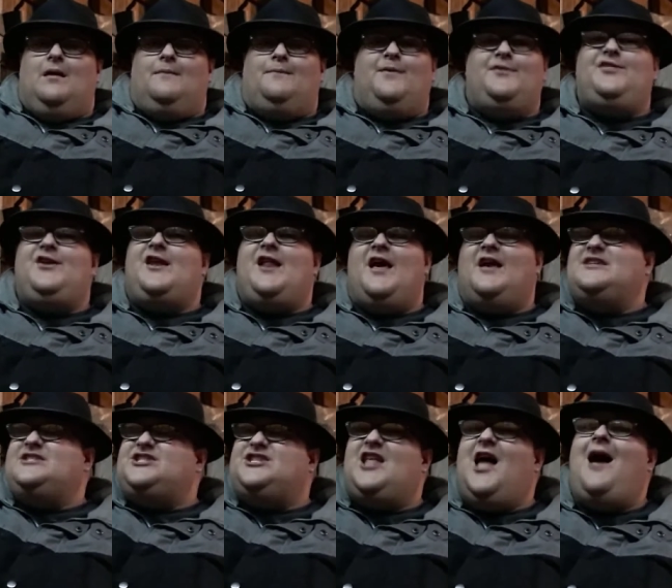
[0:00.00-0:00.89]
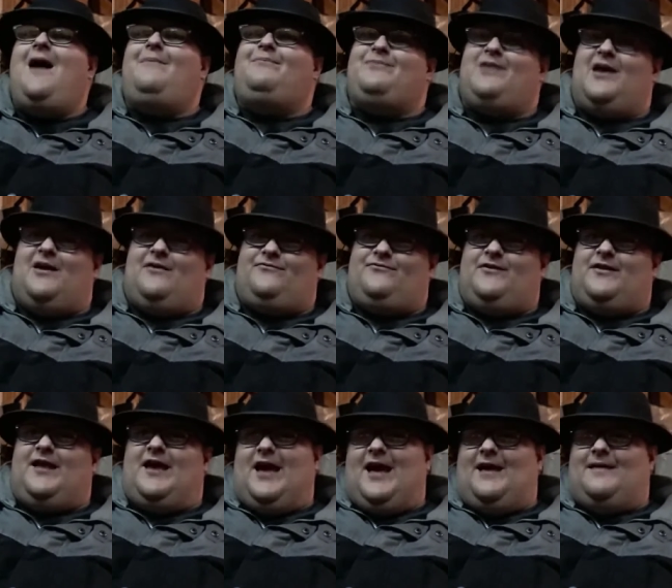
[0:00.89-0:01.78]
But then I stopped after
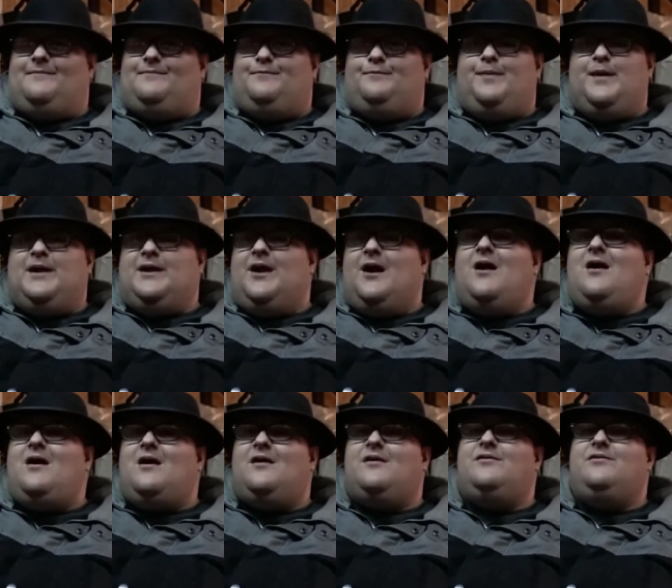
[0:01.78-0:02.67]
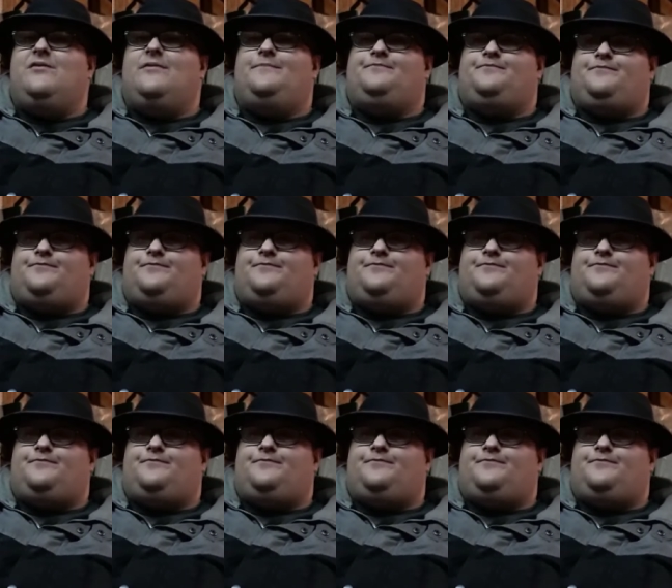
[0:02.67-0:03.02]
that because